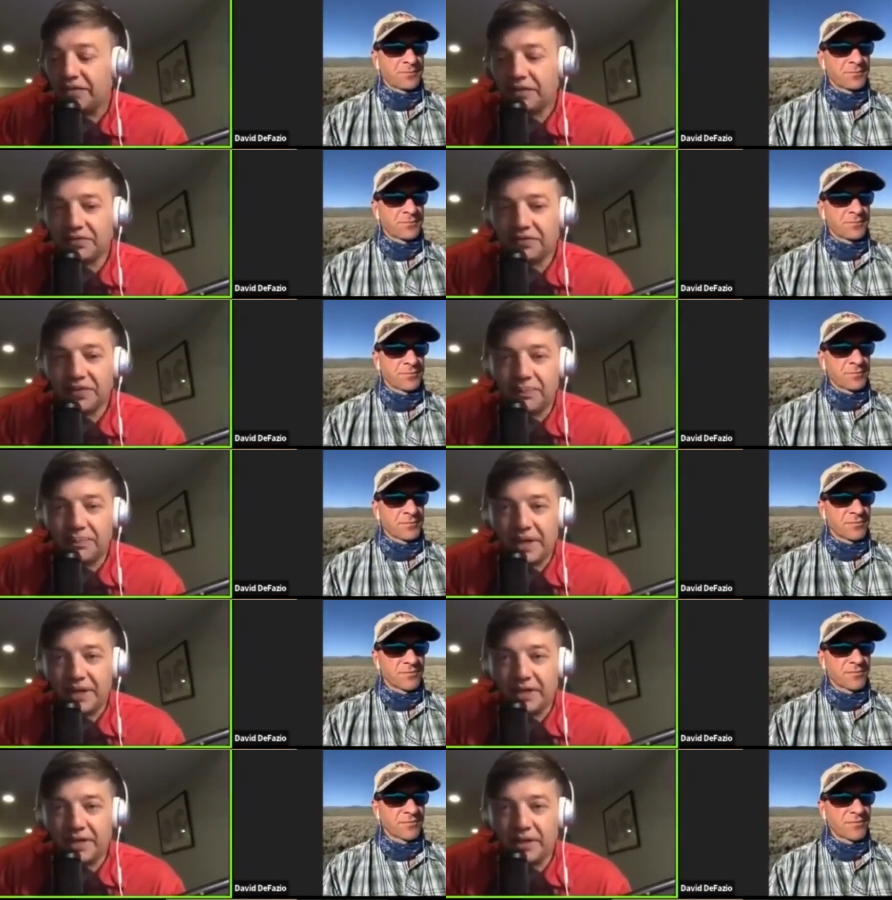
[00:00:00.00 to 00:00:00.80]
Speaker 1: going to step
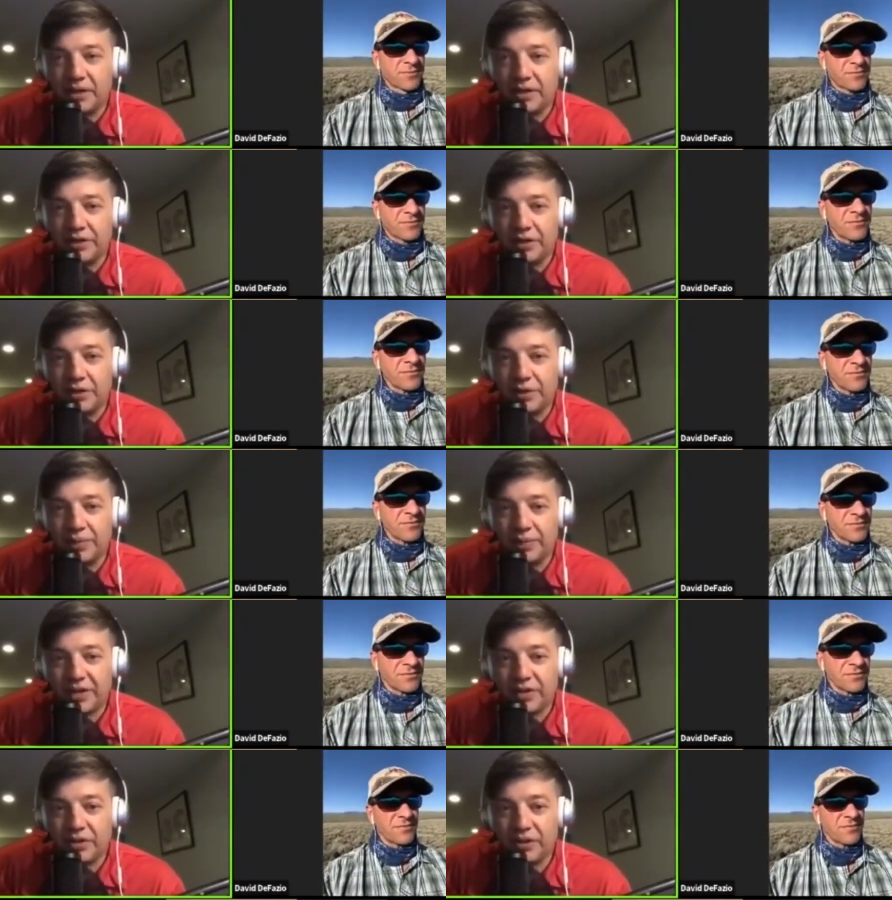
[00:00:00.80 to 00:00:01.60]
back in here. I think she
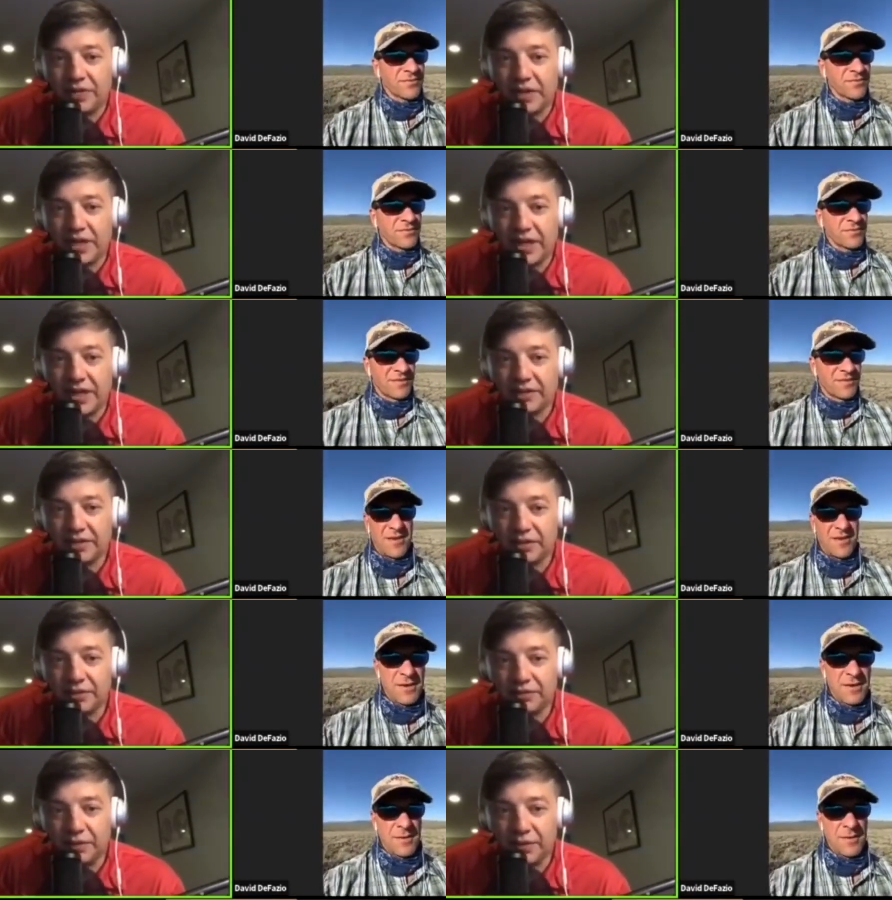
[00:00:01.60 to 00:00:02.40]
might actually have a
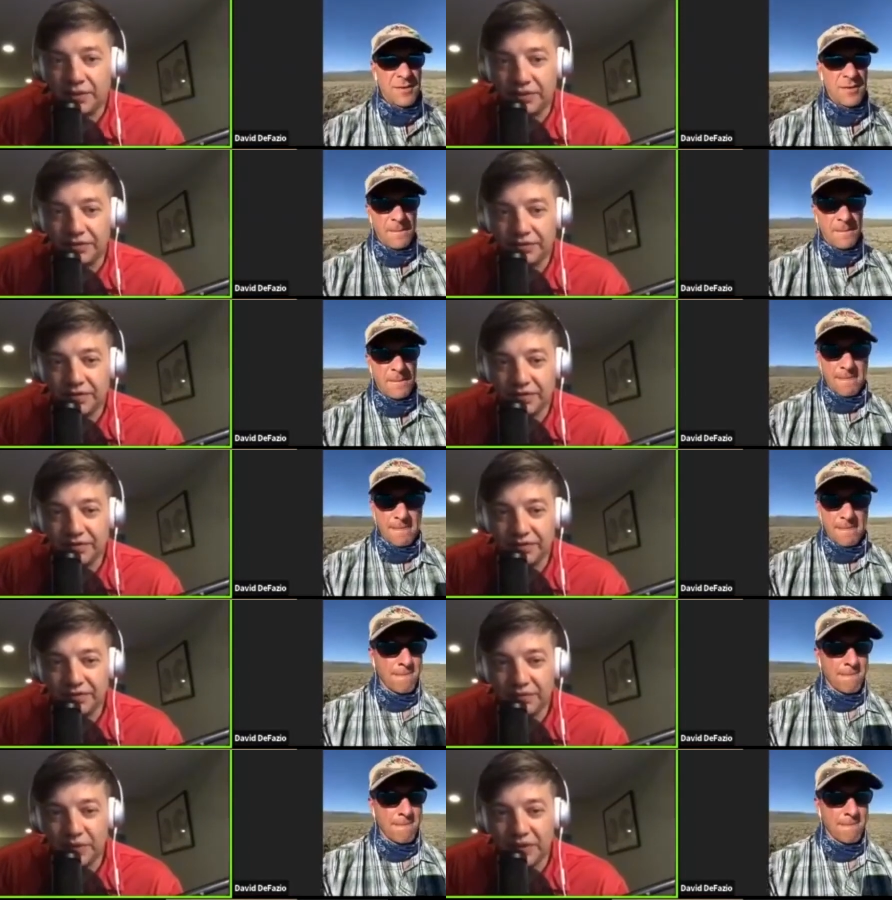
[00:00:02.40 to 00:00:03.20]
cocktail for us if
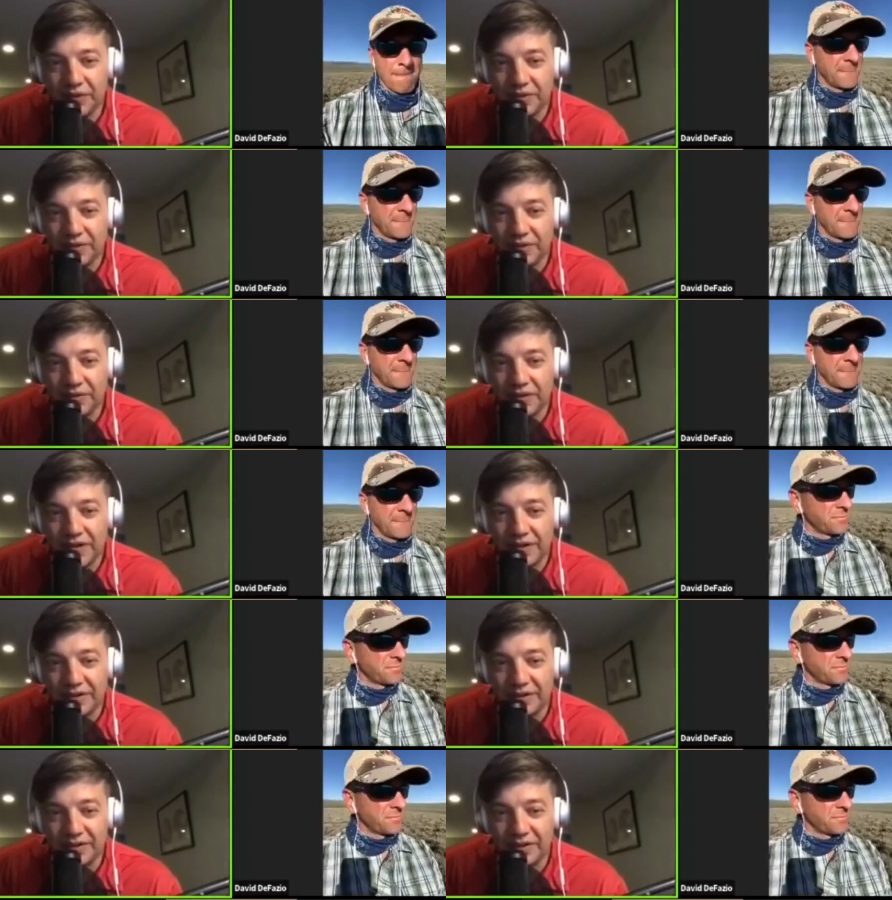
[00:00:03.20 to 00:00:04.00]
we are
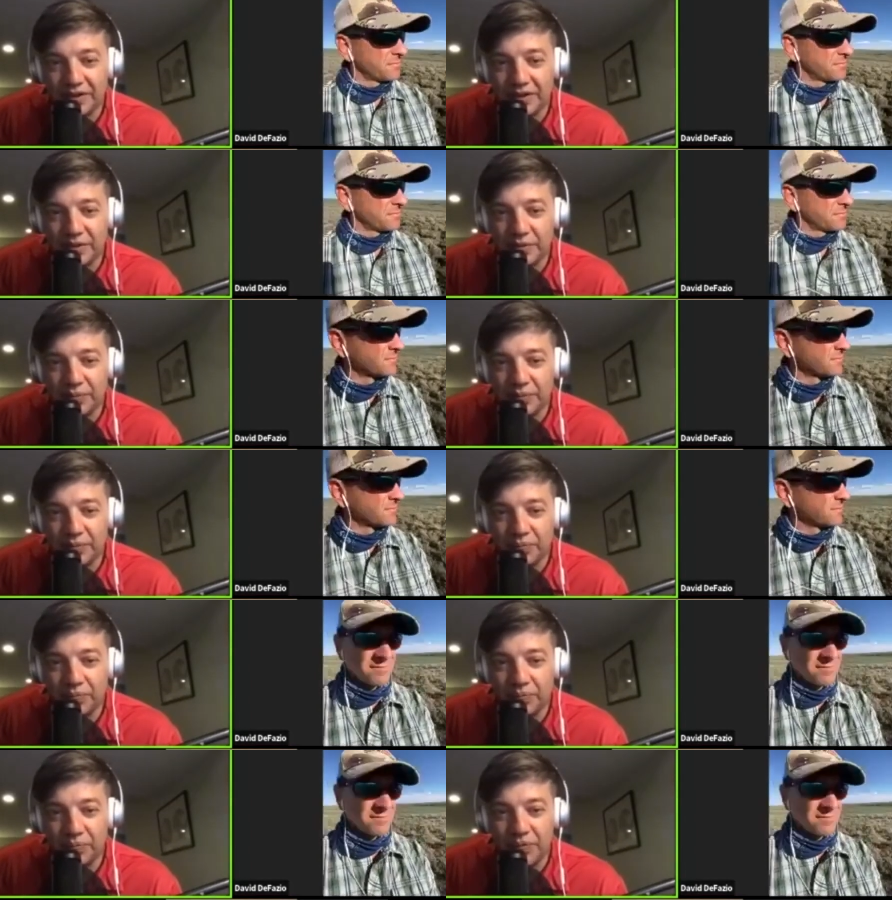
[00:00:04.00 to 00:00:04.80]
technically going to
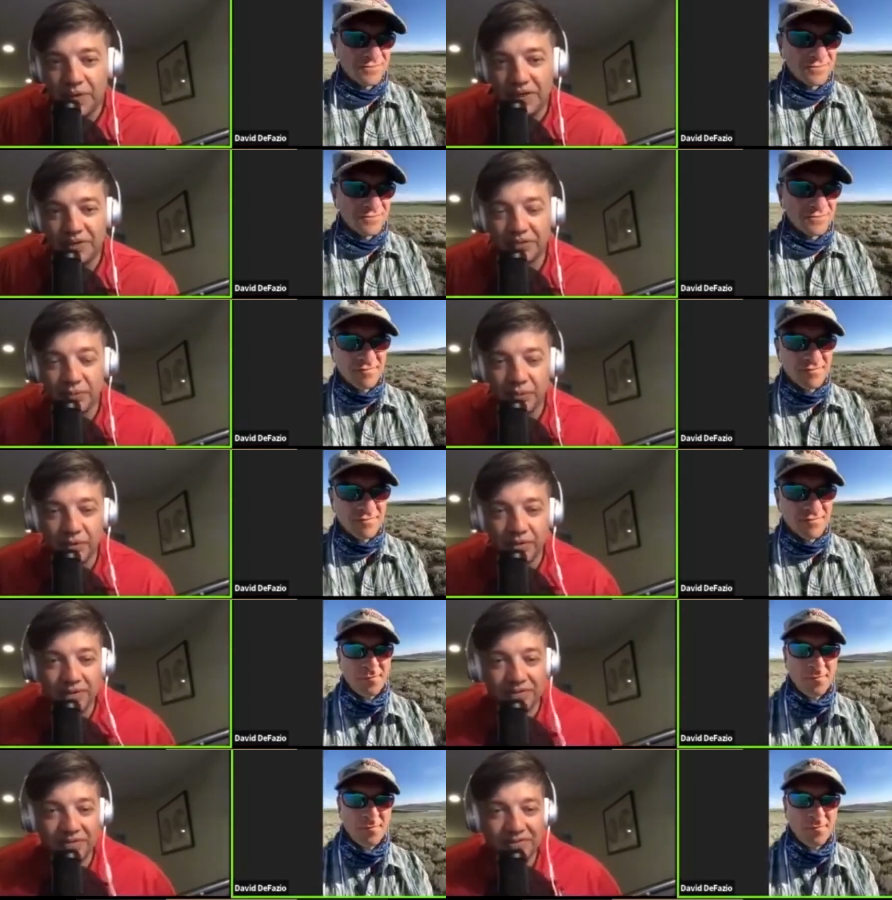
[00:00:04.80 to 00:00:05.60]
make this work.
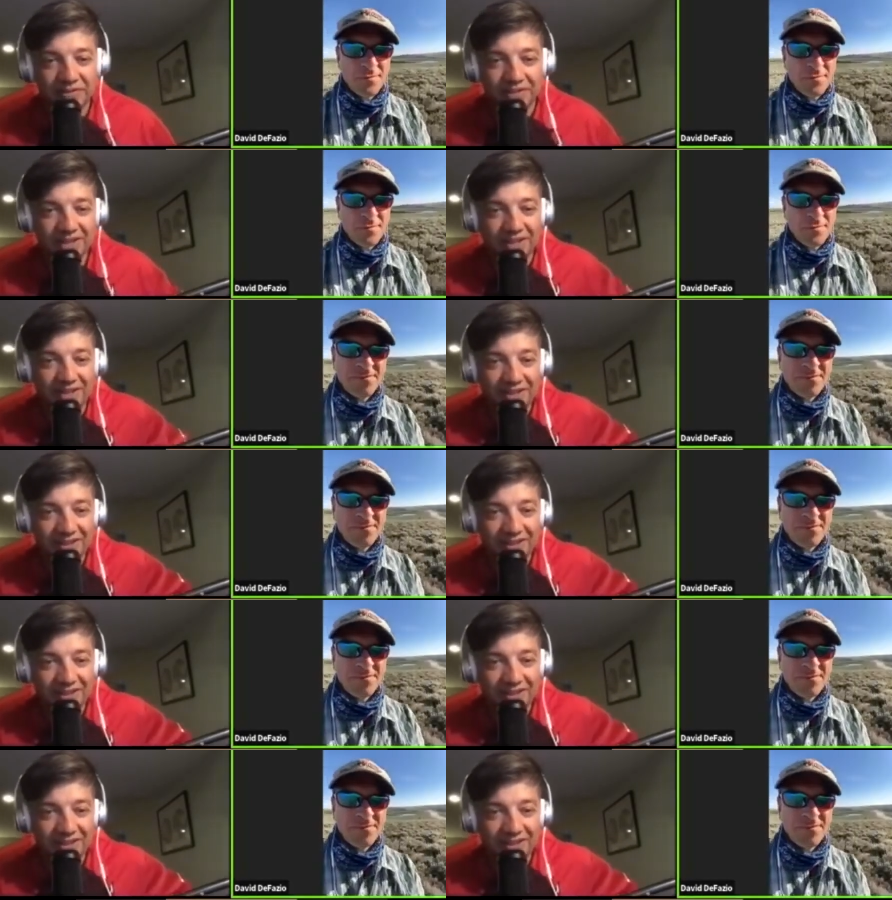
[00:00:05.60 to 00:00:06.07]
Let's see.